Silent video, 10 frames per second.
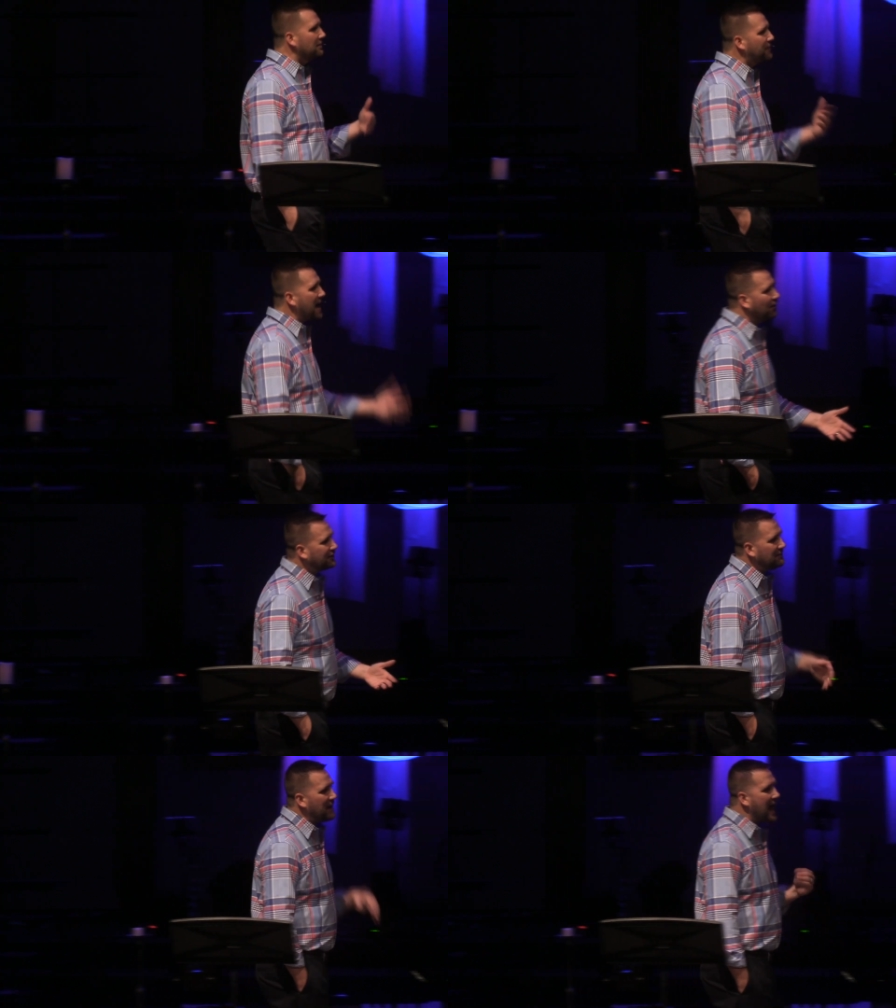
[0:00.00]
about
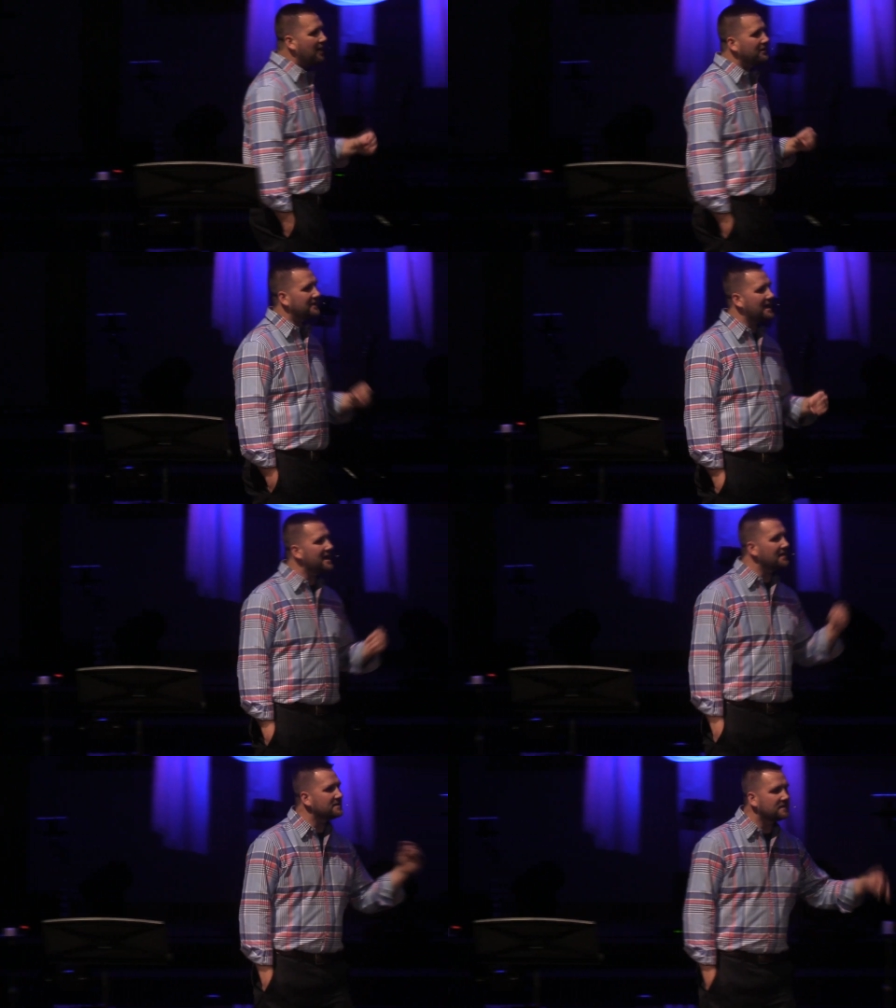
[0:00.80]
them? How did they
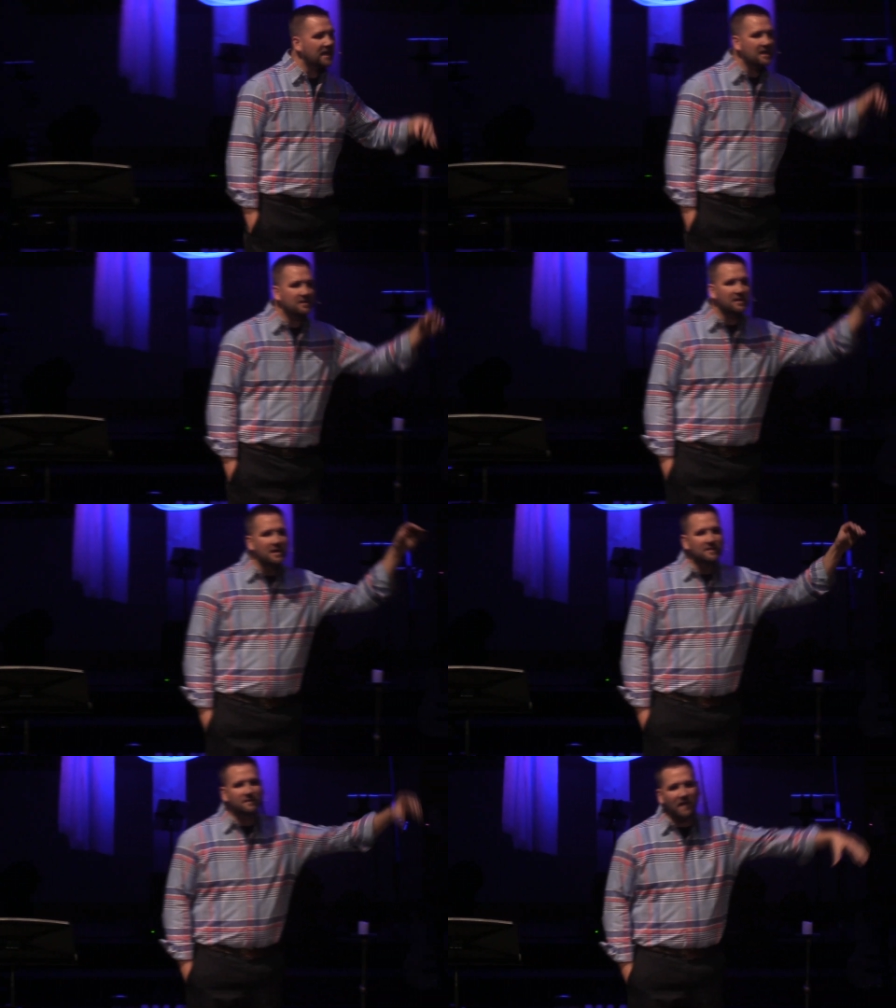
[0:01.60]
not see the
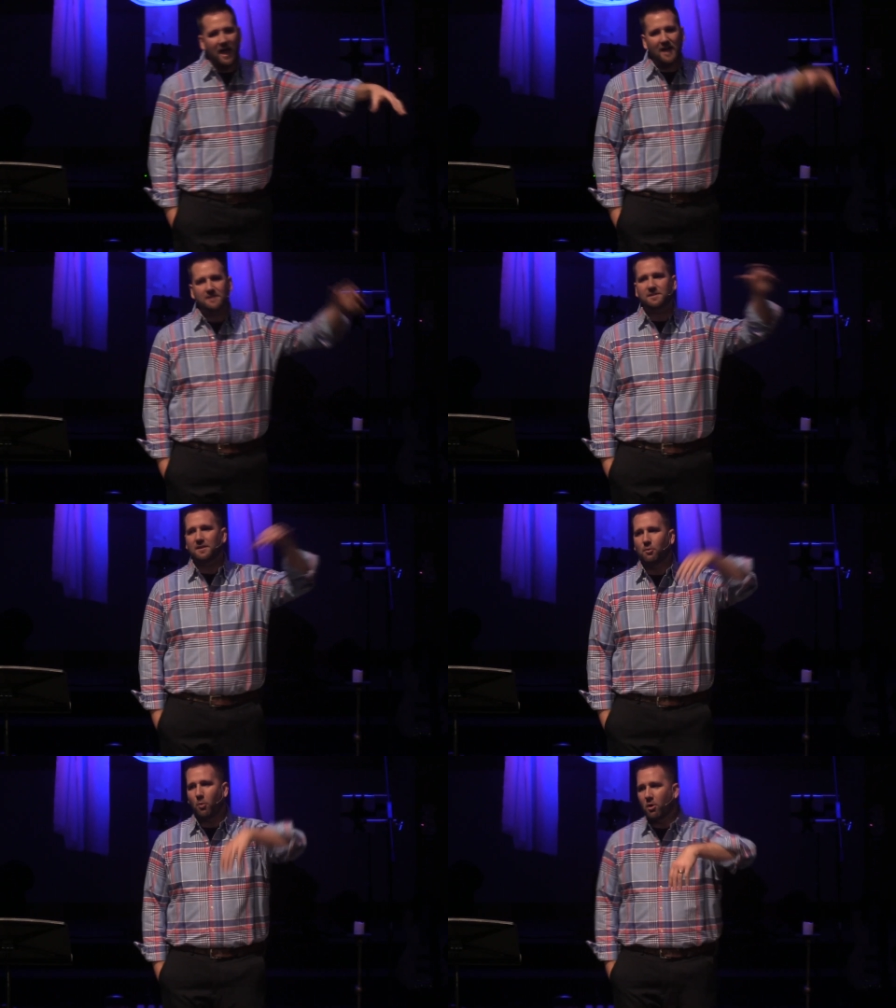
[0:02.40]
signs and
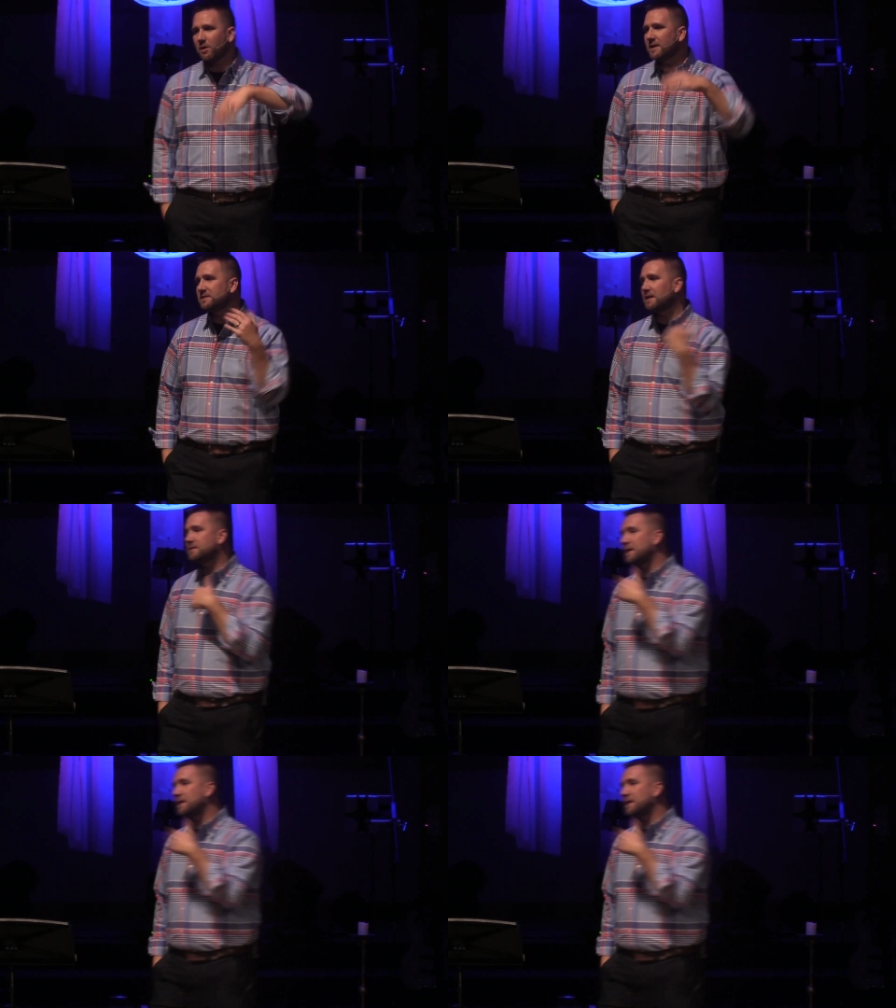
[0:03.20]
the warnings? And it's